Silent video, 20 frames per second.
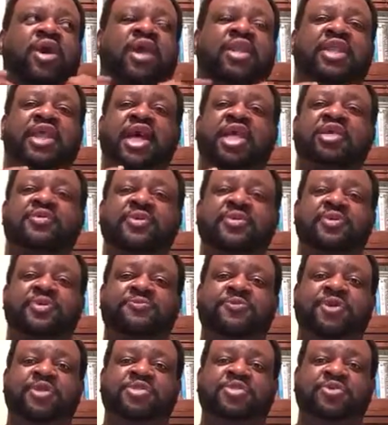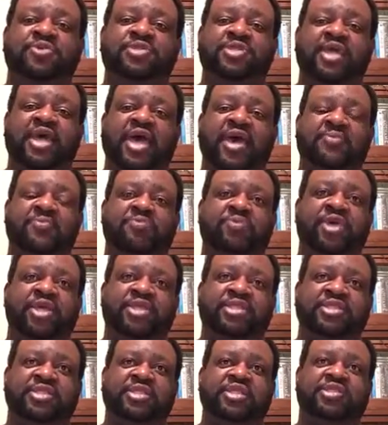a lot of individuals have went
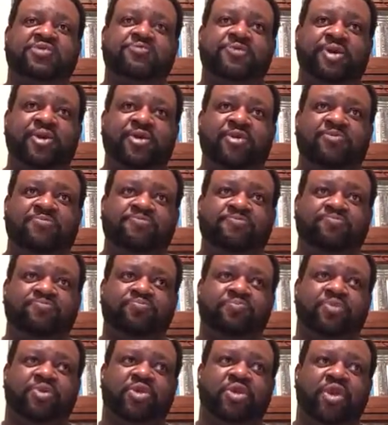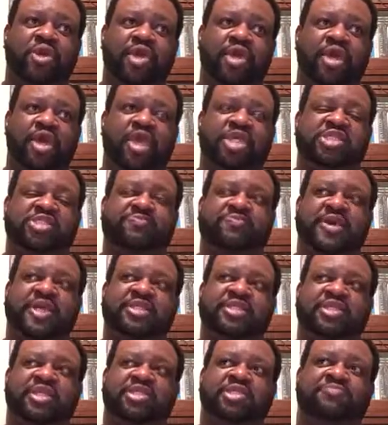into this film
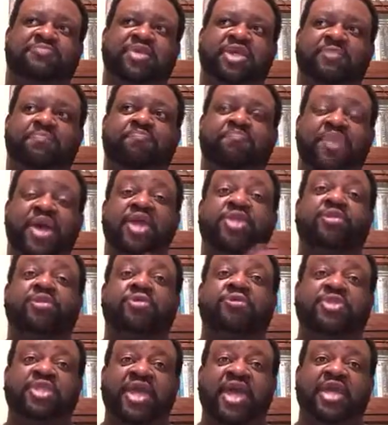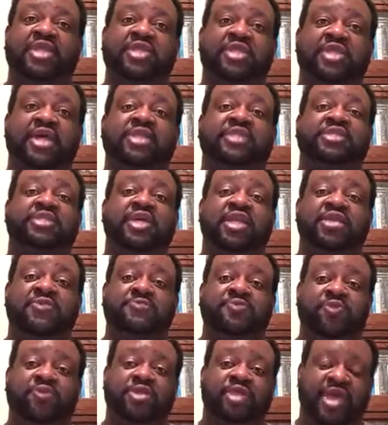expected it to be better than the
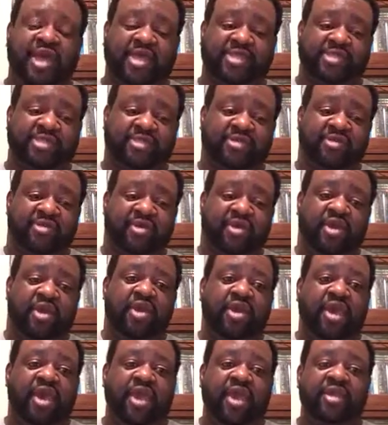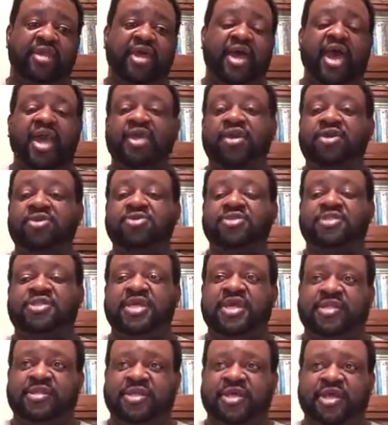1994 classic. And I can
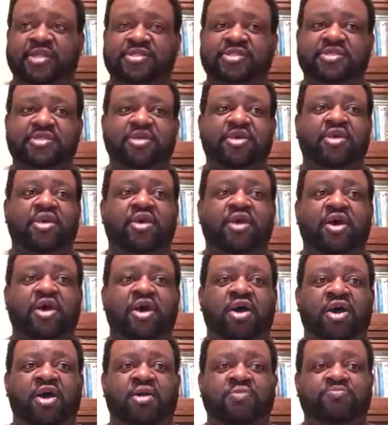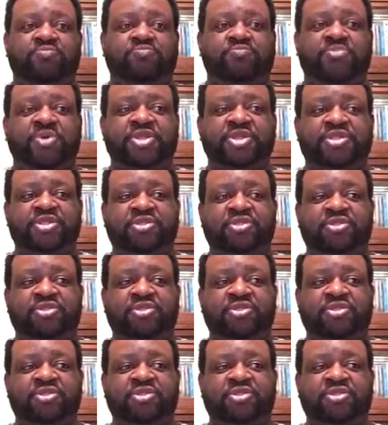understand that. But